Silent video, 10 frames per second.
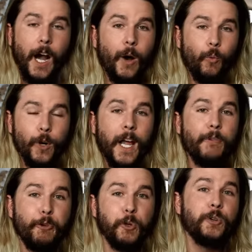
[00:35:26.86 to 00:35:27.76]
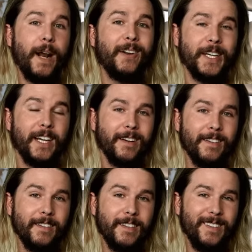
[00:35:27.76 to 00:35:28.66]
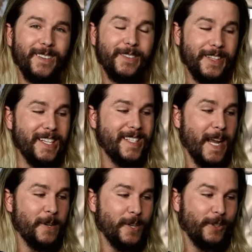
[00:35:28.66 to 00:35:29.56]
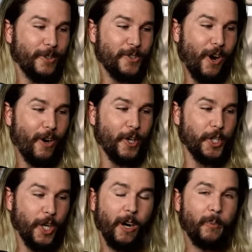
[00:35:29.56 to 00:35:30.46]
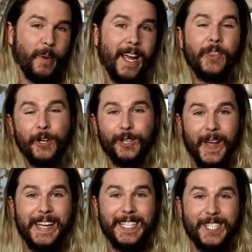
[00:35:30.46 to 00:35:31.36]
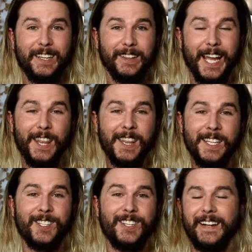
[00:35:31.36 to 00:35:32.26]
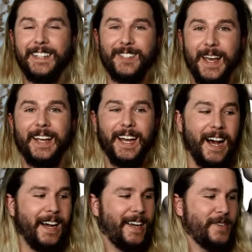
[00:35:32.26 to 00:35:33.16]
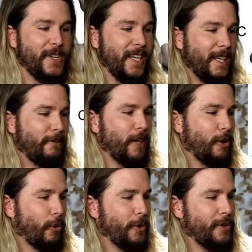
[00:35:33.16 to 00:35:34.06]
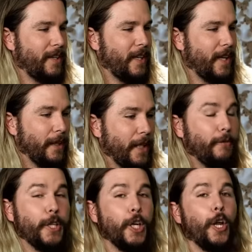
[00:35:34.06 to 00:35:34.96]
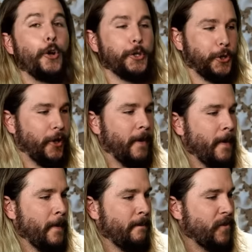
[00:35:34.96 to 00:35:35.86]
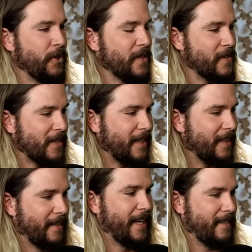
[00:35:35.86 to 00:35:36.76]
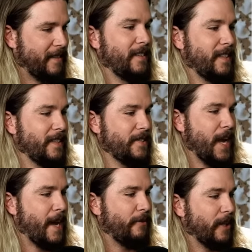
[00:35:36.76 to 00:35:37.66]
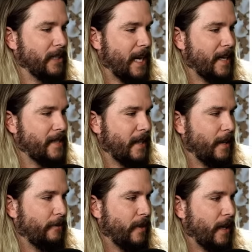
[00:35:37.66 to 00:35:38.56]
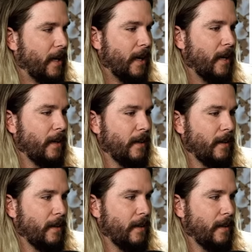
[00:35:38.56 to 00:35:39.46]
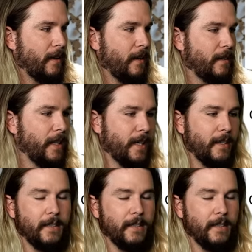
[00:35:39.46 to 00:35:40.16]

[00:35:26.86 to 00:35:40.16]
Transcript: we're not fooling around here. These denticles are sharp and they're like teeth, and this is on its dang eyes. Even, clor- uh, even closer, you can see that these have a lot of, uh, lot of,